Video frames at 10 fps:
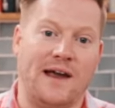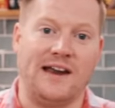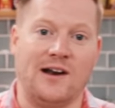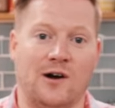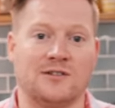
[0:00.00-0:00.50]

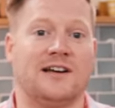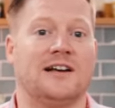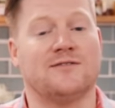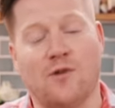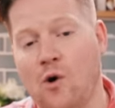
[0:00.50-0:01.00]
making
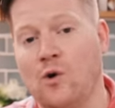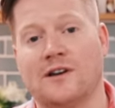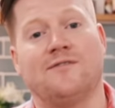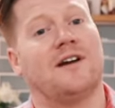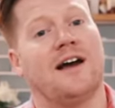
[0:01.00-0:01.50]
cocktails for all
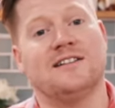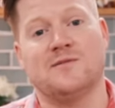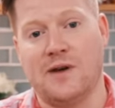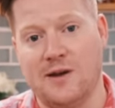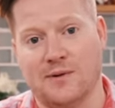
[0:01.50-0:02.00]
different kinds
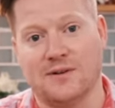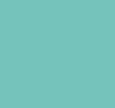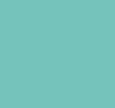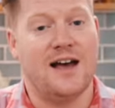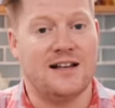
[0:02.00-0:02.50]
of
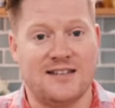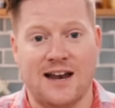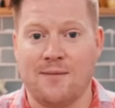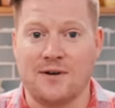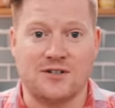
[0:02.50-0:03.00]
people. And
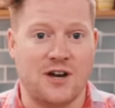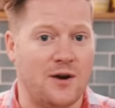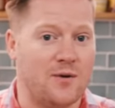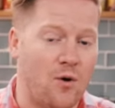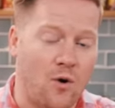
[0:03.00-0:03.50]
today I'm going to show
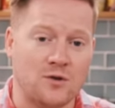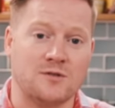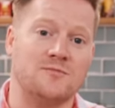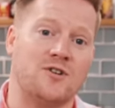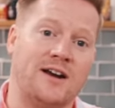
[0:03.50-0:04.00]
you an
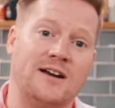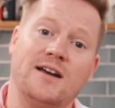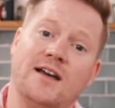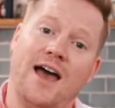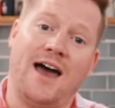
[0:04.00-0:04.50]
awesome drink,
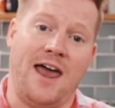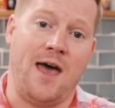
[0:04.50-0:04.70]
an